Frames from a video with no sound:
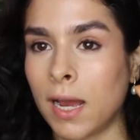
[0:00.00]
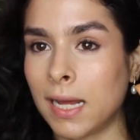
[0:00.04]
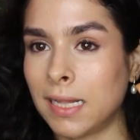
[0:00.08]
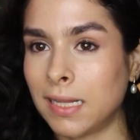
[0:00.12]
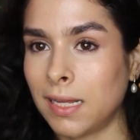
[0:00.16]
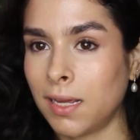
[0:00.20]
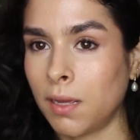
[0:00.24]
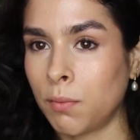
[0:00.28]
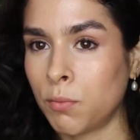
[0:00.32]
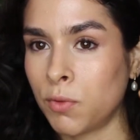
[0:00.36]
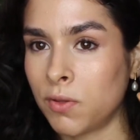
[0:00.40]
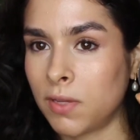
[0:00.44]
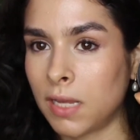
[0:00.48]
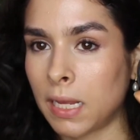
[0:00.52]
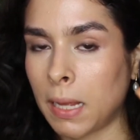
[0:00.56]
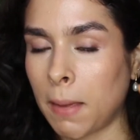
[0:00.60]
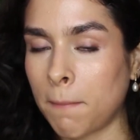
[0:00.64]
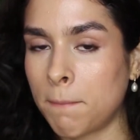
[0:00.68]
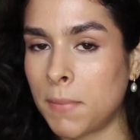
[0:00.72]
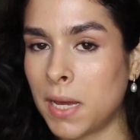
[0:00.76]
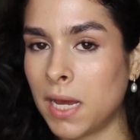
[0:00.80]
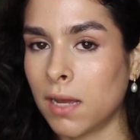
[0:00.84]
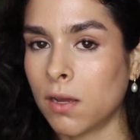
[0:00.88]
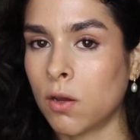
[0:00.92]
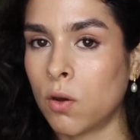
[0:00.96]
highlight, I'm
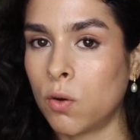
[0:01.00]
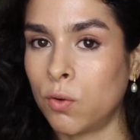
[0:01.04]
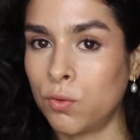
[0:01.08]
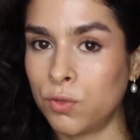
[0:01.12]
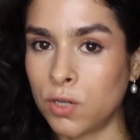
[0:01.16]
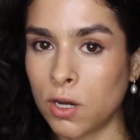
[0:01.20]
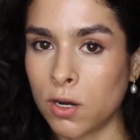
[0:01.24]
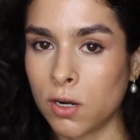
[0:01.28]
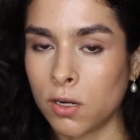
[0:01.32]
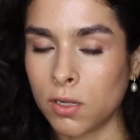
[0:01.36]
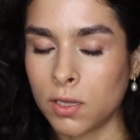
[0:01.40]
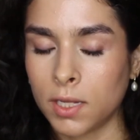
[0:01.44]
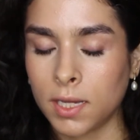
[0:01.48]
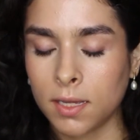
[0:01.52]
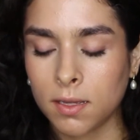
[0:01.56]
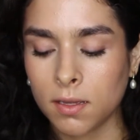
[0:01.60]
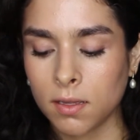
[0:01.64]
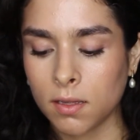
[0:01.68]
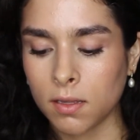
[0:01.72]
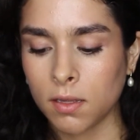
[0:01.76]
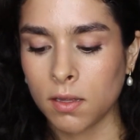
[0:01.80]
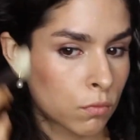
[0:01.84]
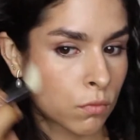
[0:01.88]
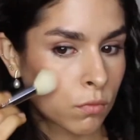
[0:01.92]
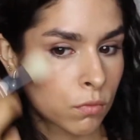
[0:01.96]
using MAC Oh
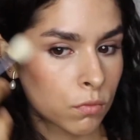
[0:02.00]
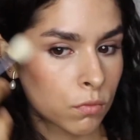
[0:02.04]
Darling.